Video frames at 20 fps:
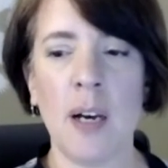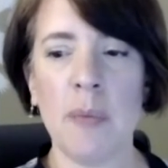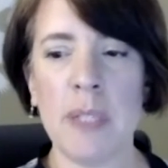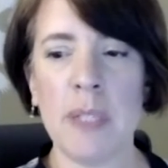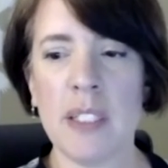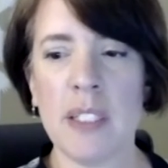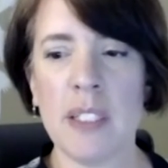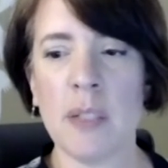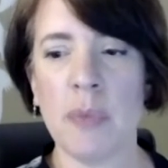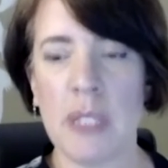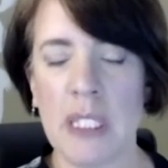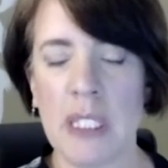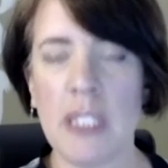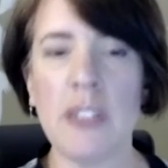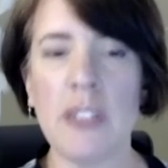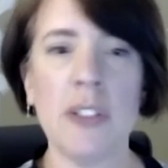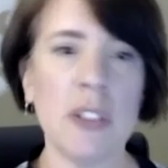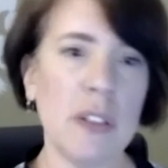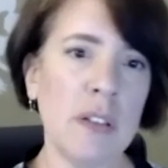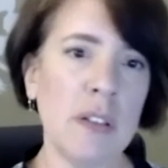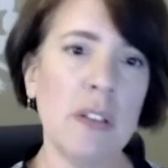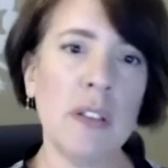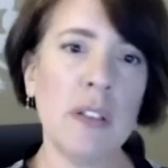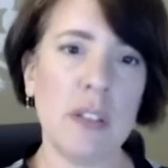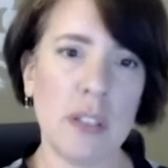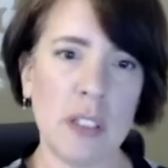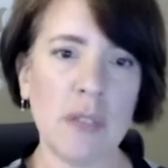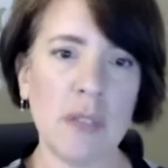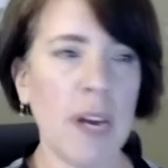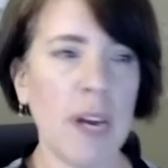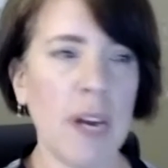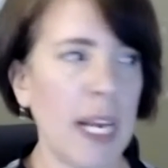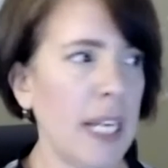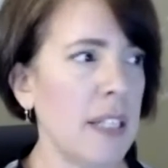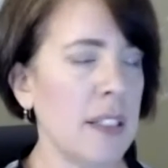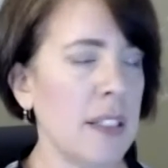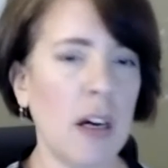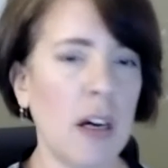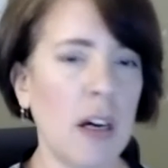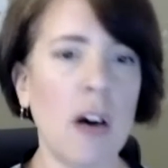is that we need to
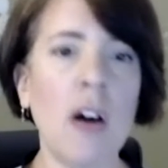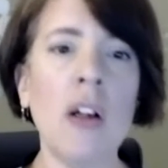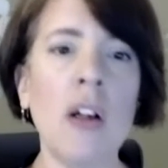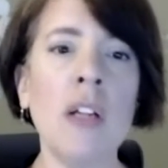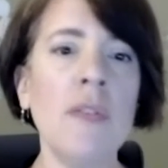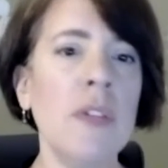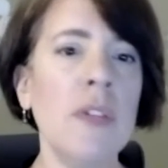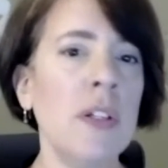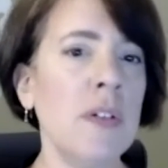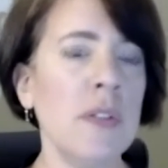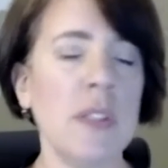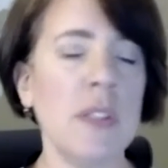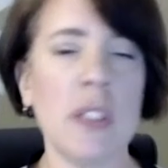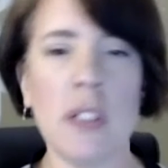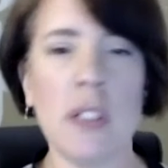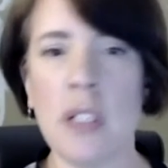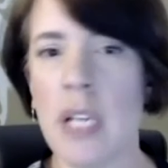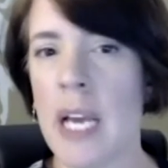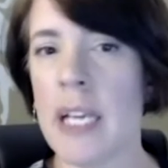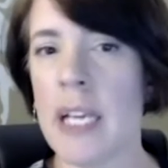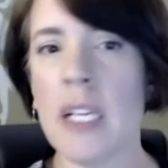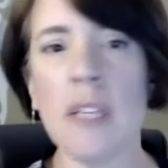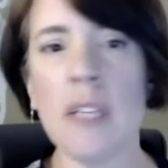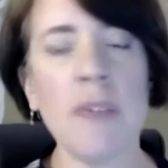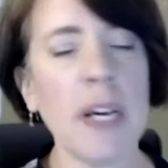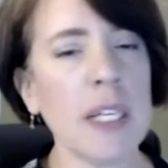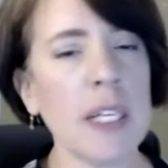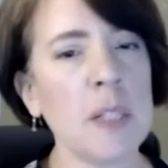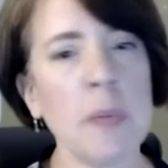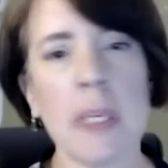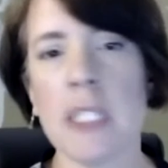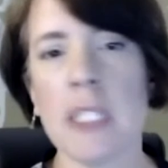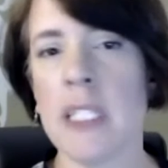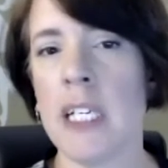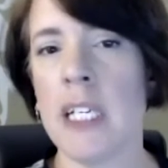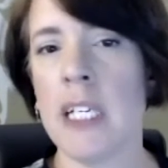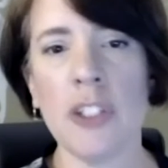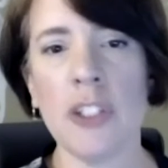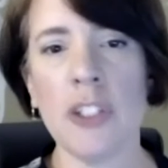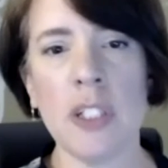erase all of those negative
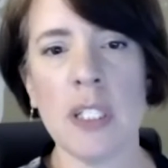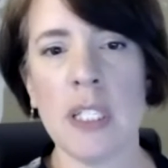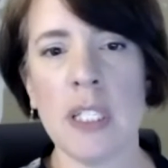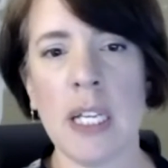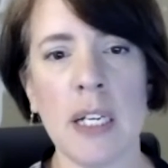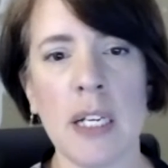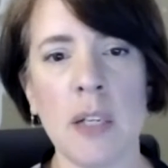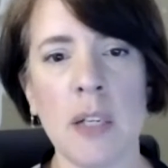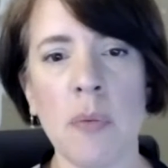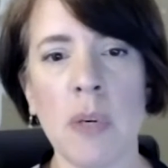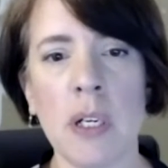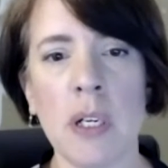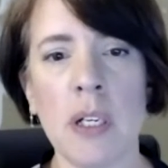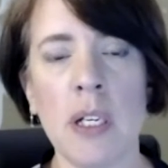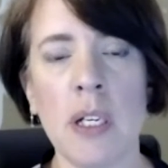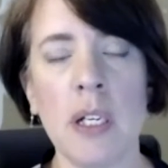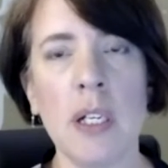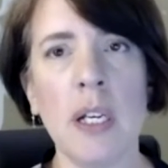expectations that anyone